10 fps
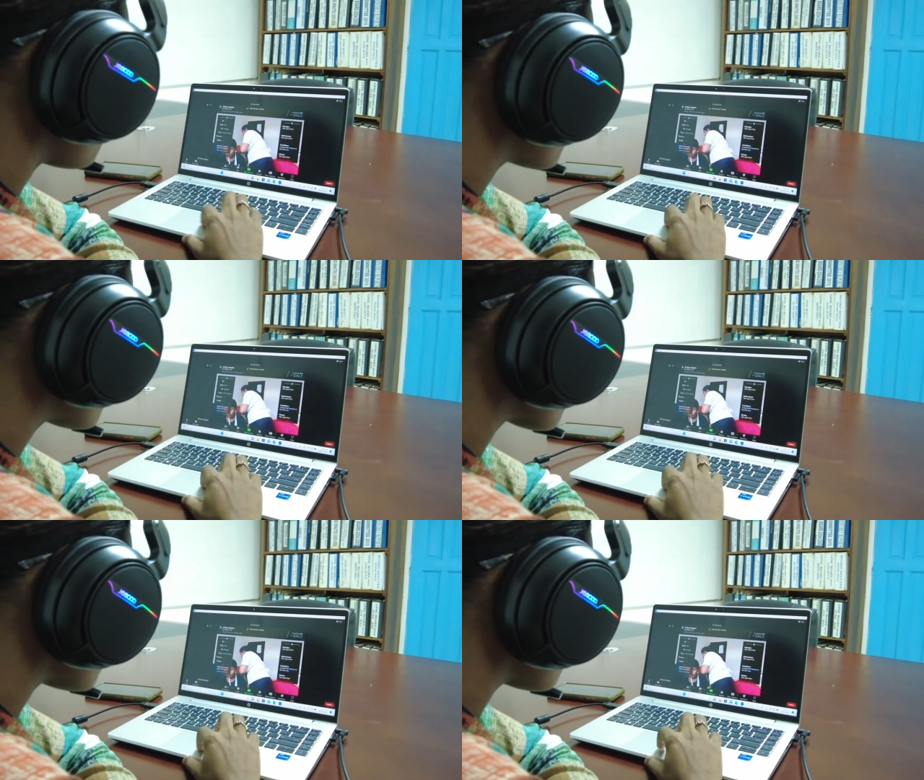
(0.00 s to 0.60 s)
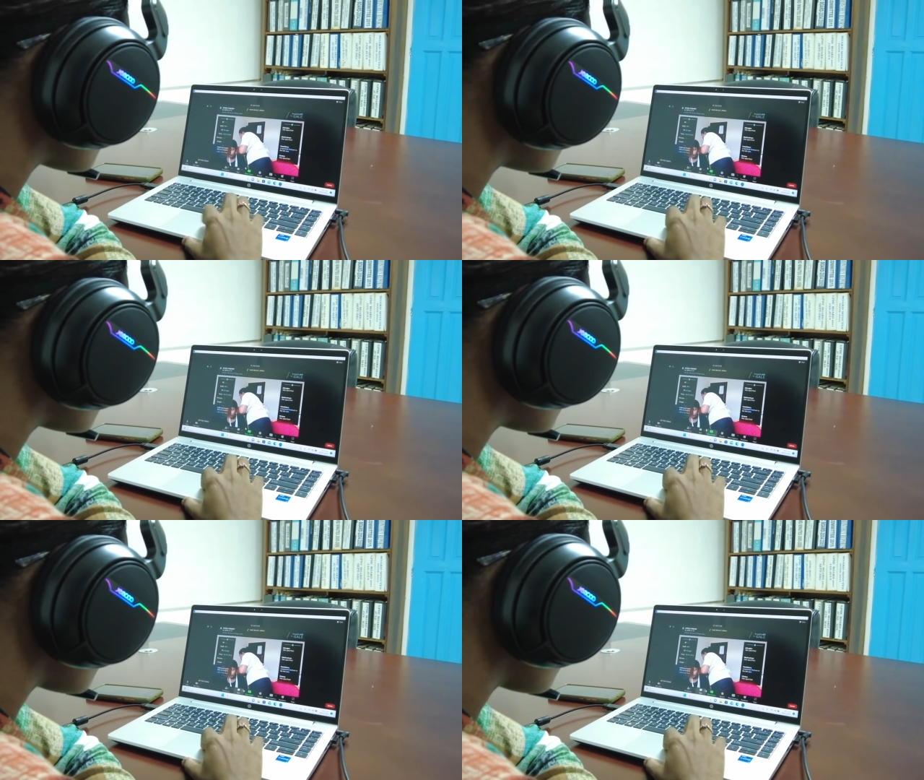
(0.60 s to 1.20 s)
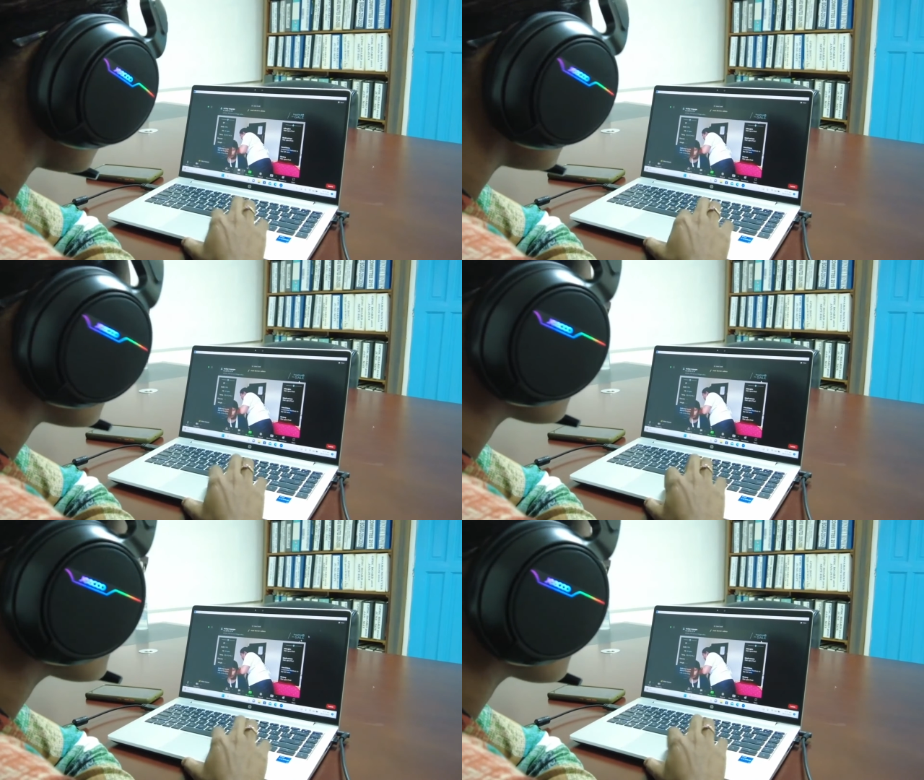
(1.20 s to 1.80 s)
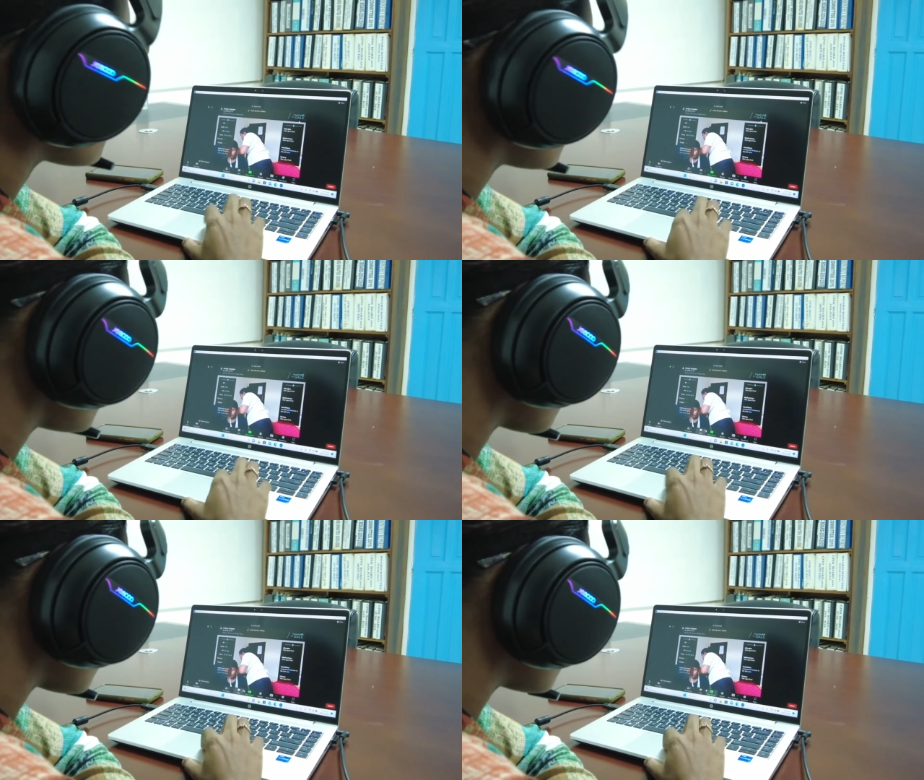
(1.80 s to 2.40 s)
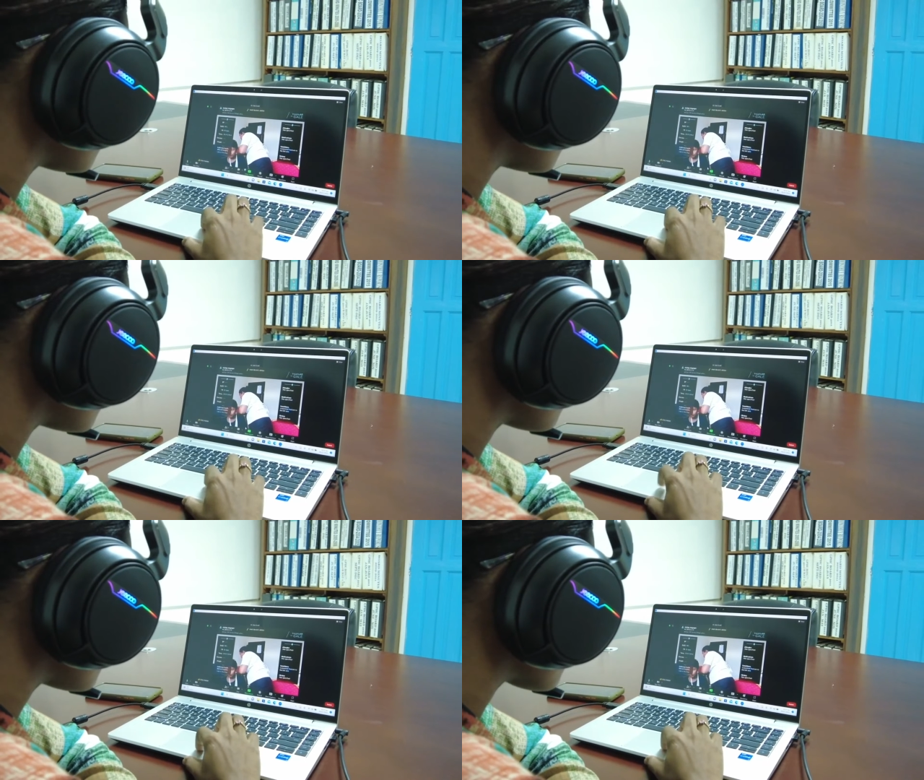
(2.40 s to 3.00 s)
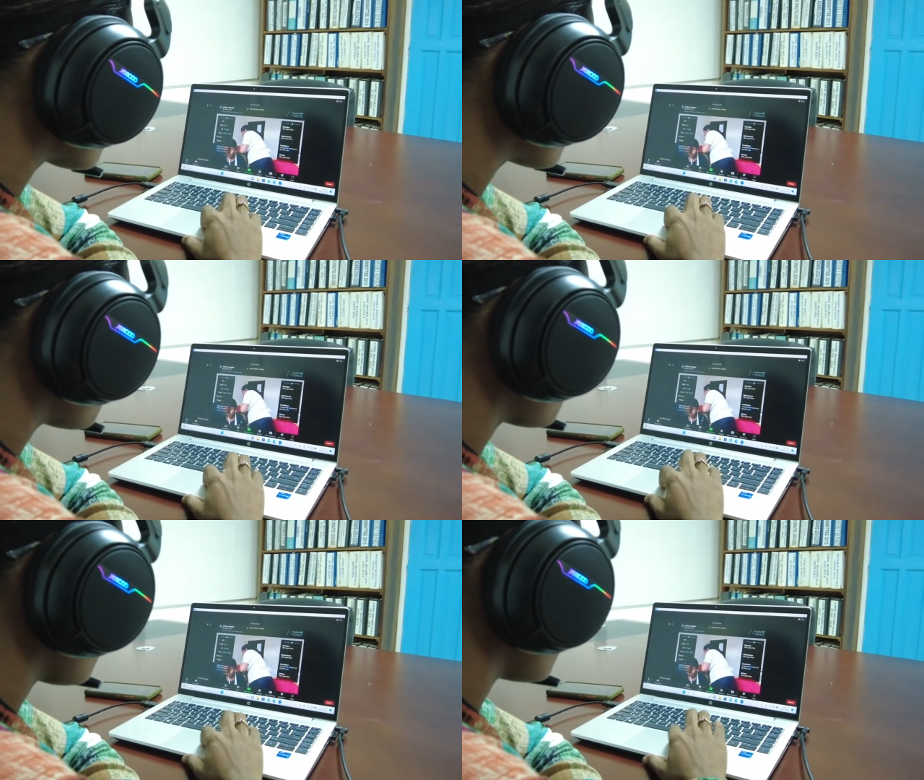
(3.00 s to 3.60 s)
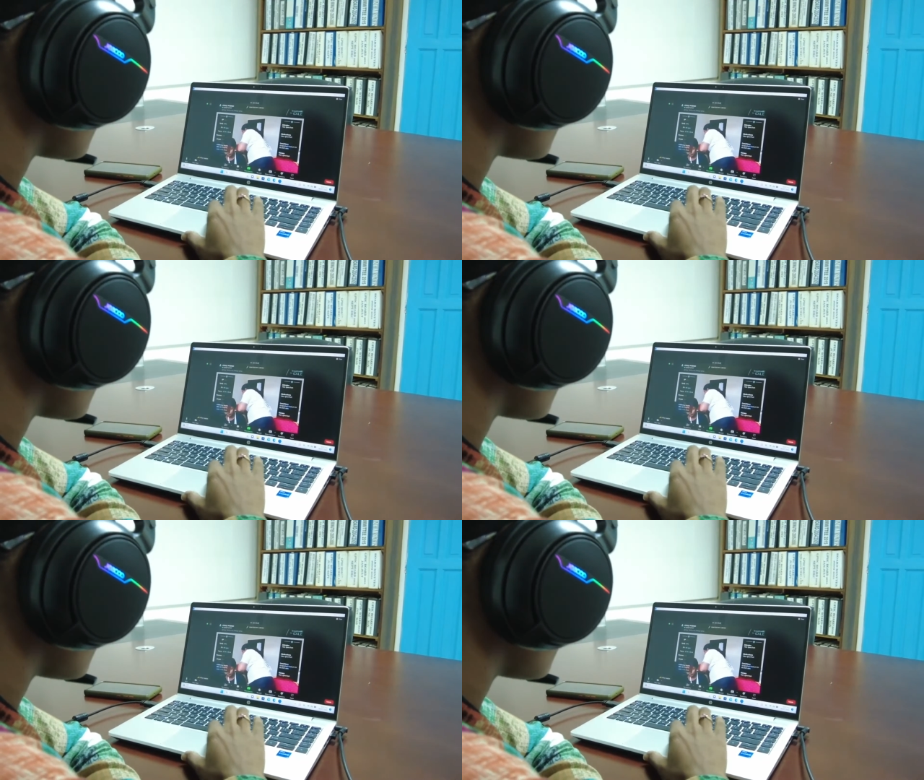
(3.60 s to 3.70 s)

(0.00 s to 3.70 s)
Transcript: No face is visible, so there are no lips to read.